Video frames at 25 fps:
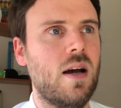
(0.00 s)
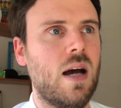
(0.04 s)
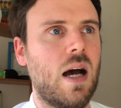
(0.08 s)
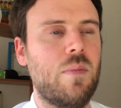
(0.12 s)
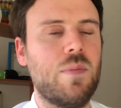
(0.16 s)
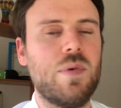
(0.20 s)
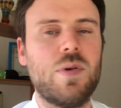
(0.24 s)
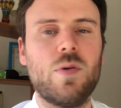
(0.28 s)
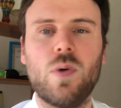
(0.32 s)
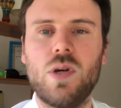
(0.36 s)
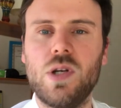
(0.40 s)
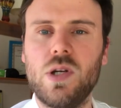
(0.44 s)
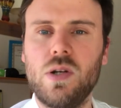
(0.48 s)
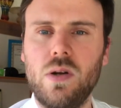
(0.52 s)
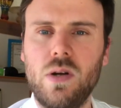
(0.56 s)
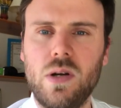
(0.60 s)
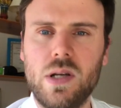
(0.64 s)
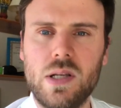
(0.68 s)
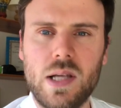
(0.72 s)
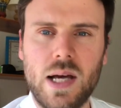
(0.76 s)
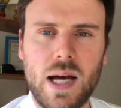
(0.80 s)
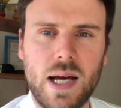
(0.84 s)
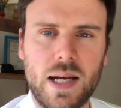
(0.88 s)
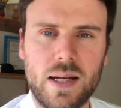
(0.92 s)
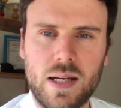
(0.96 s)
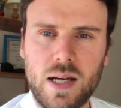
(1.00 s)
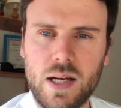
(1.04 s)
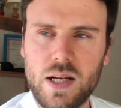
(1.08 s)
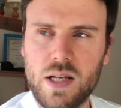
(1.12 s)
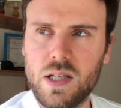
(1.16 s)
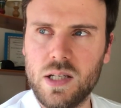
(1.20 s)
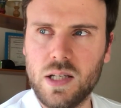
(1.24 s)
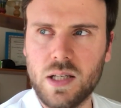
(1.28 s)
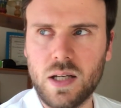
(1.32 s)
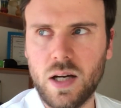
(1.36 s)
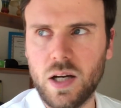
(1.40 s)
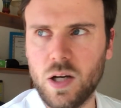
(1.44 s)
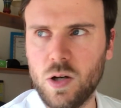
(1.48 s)
I mean, when you're an
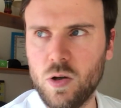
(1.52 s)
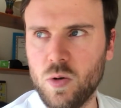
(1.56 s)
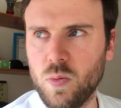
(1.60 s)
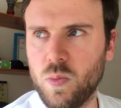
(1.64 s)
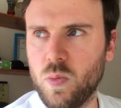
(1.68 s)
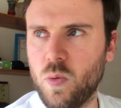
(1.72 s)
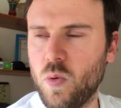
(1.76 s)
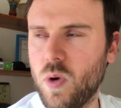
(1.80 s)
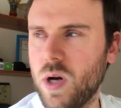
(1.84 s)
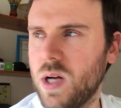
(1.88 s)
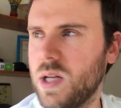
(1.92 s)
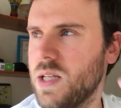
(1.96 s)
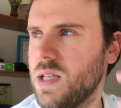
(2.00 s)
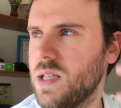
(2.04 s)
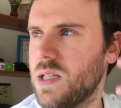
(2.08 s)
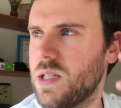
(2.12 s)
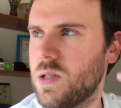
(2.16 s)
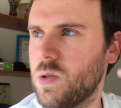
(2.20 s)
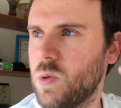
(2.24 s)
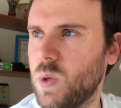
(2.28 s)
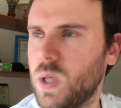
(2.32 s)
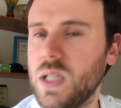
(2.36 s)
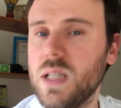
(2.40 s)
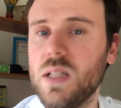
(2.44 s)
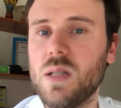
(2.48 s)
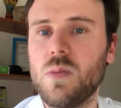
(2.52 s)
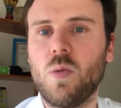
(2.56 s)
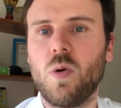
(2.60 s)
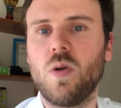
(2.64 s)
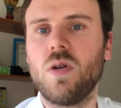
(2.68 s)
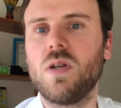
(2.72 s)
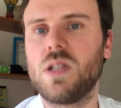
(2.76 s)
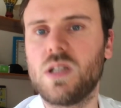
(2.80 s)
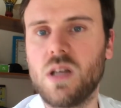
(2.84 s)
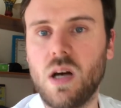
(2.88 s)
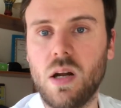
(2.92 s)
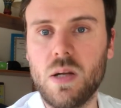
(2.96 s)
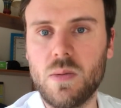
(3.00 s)
NI-TI loop, what is, what is
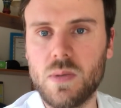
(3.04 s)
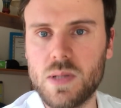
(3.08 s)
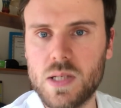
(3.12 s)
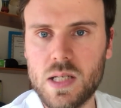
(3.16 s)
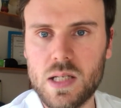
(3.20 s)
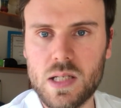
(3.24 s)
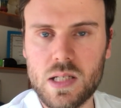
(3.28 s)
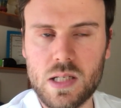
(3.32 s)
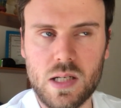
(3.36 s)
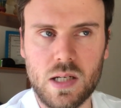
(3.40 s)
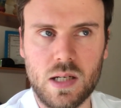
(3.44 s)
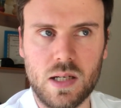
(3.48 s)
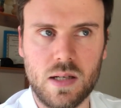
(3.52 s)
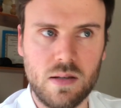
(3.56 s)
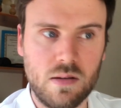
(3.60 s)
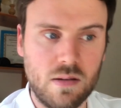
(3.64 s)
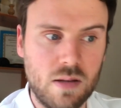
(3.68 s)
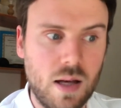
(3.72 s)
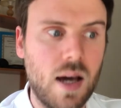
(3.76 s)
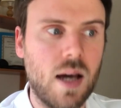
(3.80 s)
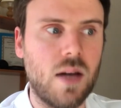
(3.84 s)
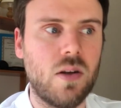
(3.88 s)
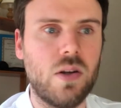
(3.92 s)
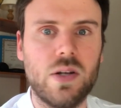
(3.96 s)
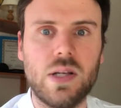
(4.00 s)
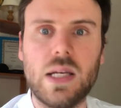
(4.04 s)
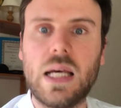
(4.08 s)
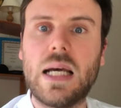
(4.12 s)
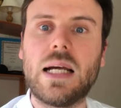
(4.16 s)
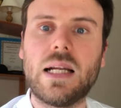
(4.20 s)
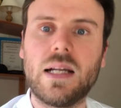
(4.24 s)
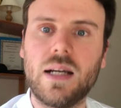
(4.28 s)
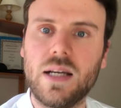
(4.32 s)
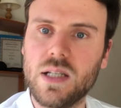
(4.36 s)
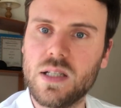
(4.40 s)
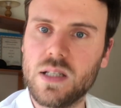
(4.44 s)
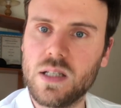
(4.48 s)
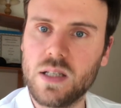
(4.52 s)
more solipsistic than an
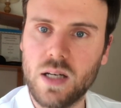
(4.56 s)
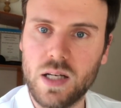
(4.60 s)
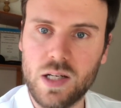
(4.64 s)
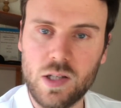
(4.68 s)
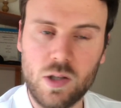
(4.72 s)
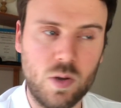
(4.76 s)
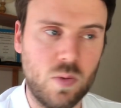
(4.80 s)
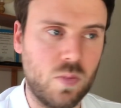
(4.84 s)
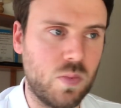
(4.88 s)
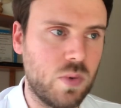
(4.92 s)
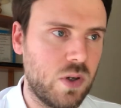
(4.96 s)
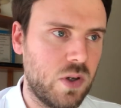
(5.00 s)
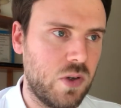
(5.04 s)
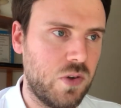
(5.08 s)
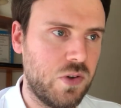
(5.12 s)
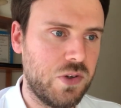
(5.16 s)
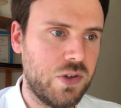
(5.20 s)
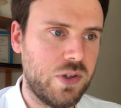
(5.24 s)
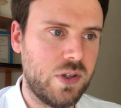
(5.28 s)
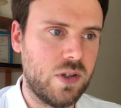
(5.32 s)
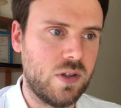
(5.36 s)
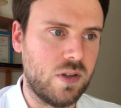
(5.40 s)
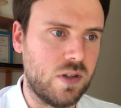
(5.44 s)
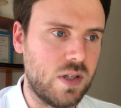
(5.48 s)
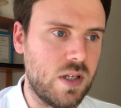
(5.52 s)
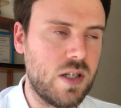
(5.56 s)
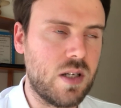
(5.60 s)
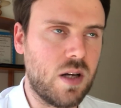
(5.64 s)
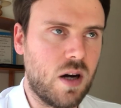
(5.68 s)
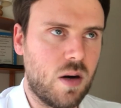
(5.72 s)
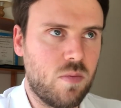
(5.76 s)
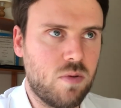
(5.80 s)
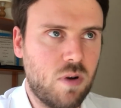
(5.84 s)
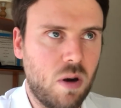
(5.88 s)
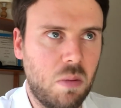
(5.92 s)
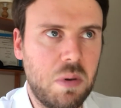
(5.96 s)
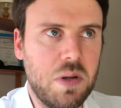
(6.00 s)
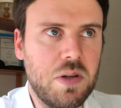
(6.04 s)
NI-TI loop? These are
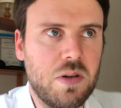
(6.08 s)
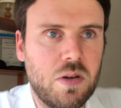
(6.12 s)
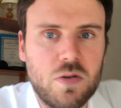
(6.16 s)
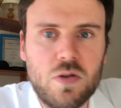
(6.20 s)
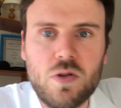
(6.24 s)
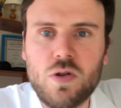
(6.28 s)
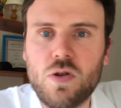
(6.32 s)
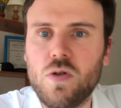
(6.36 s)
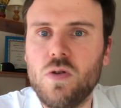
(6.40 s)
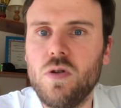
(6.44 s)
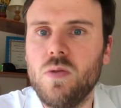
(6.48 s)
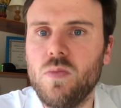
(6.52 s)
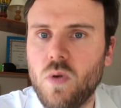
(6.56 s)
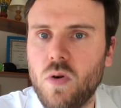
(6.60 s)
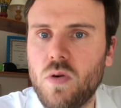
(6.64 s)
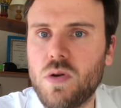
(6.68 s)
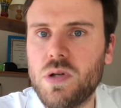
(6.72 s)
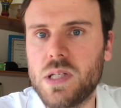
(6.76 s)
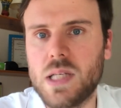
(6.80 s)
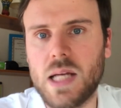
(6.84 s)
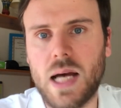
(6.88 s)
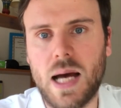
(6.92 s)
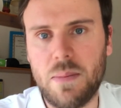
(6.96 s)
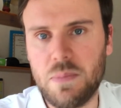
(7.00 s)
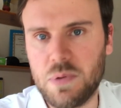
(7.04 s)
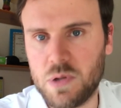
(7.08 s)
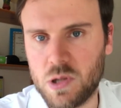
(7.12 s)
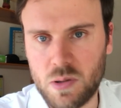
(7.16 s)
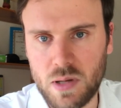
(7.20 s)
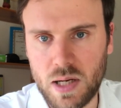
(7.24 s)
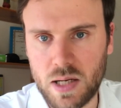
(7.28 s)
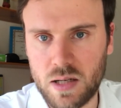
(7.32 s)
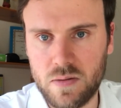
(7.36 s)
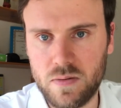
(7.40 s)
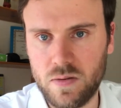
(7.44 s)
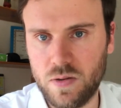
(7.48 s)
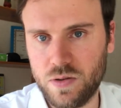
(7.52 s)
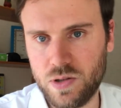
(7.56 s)
probably the two most
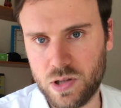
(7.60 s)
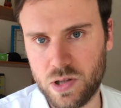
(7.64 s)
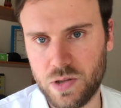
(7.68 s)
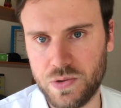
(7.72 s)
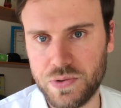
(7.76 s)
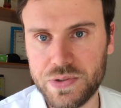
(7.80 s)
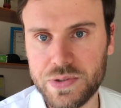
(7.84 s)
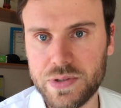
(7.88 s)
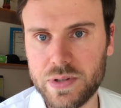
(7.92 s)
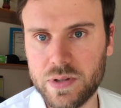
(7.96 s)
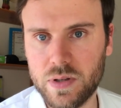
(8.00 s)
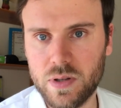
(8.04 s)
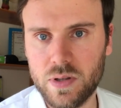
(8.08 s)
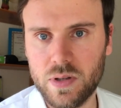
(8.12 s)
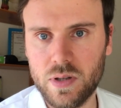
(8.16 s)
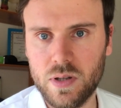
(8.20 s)
abstract functions.